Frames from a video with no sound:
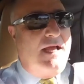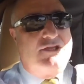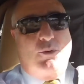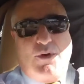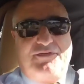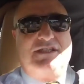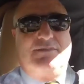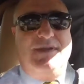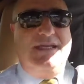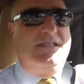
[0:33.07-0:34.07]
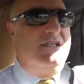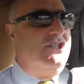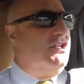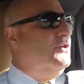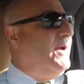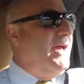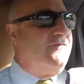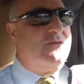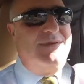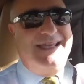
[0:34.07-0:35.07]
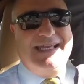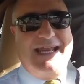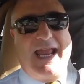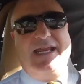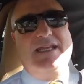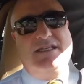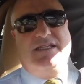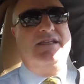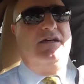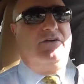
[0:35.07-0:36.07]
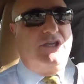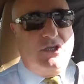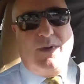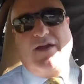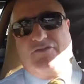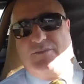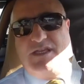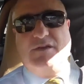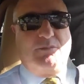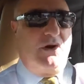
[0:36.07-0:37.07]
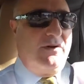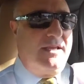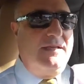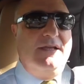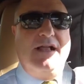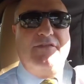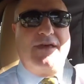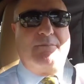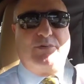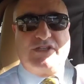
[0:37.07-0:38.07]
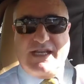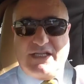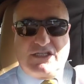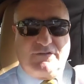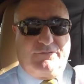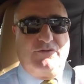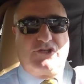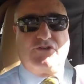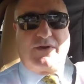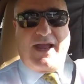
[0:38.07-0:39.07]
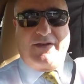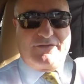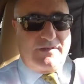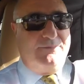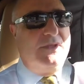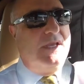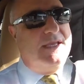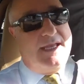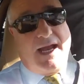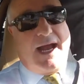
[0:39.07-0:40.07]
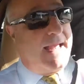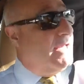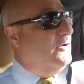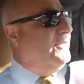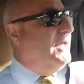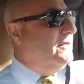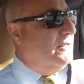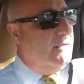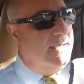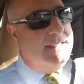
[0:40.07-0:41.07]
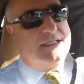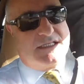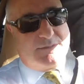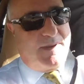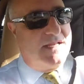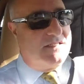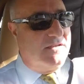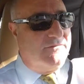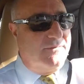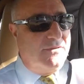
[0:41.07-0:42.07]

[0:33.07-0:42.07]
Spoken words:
So what this means is you have to be in any deal. You have to be the party that presents the first draft. Yeah, I hear that it's expensive.